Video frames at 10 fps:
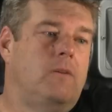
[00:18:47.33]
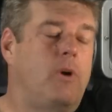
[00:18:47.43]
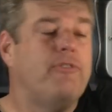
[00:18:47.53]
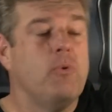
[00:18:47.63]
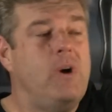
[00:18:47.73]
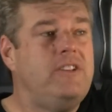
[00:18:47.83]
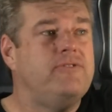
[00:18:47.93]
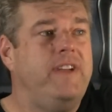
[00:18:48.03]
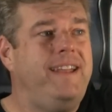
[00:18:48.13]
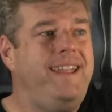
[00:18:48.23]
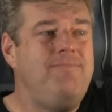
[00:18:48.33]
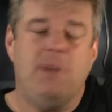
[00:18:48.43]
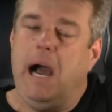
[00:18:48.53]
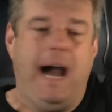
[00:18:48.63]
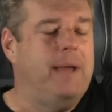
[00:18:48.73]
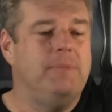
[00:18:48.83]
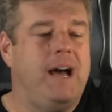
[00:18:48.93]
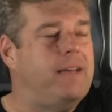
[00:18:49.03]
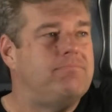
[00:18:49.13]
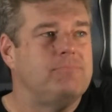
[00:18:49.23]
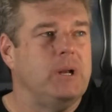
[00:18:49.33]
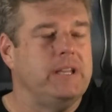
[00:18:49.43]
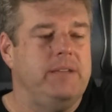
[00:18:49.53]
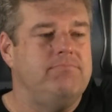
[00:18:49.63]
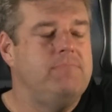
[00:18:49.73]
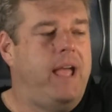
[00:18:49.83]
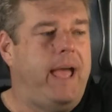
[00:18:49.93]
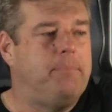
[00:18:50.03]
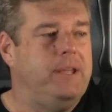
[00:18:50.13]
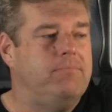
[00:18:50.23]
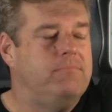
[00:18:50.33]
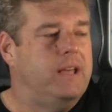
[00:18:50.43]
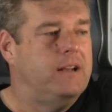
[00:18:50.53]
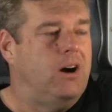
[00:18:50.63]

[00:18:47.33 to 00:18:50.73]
Well, for once, Vinny, I'm not really happy at